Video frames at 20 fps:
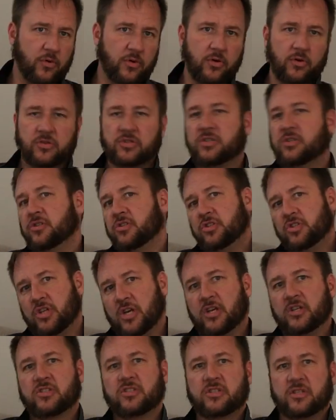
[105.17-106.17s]
Bruce,
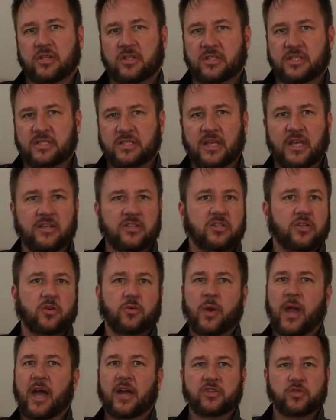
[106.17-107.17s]
just sit,
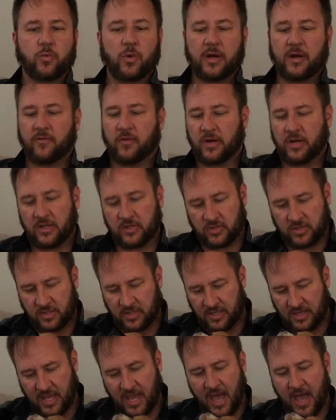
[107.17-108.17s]
crash, whatever it is.
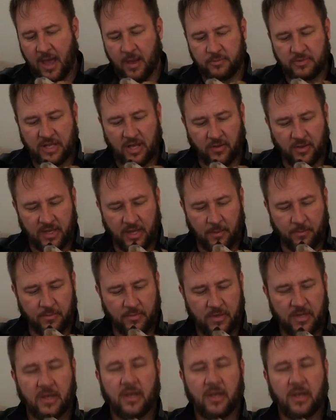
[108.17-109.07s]
Yeah, I'm telling him.